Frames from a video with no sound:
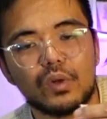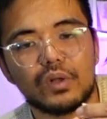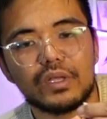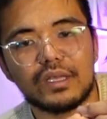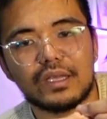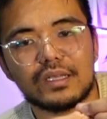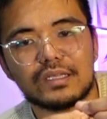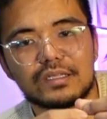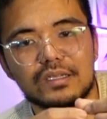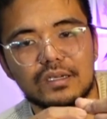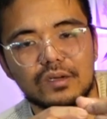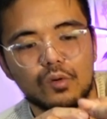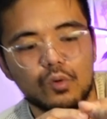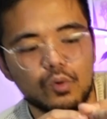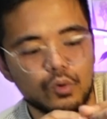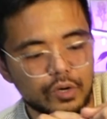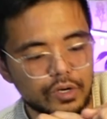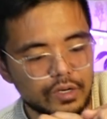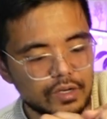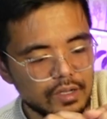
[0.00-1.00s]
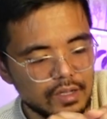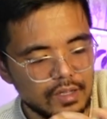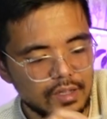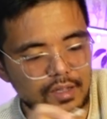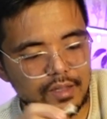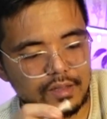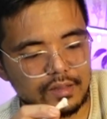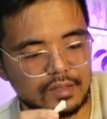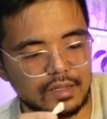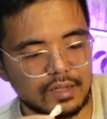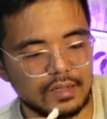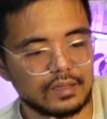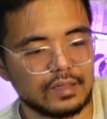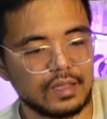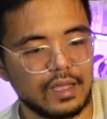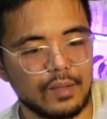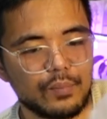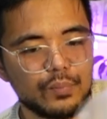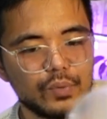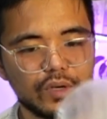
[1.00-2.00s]
polyester cord that
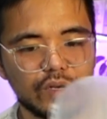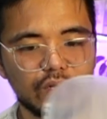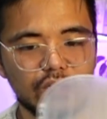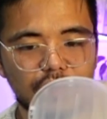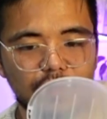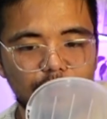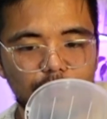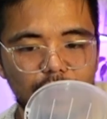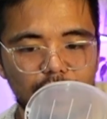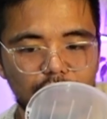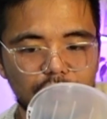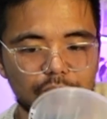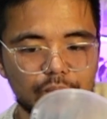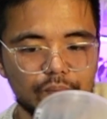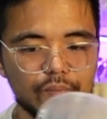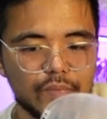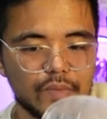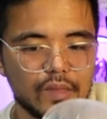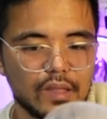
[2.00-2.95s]
I put in the bottom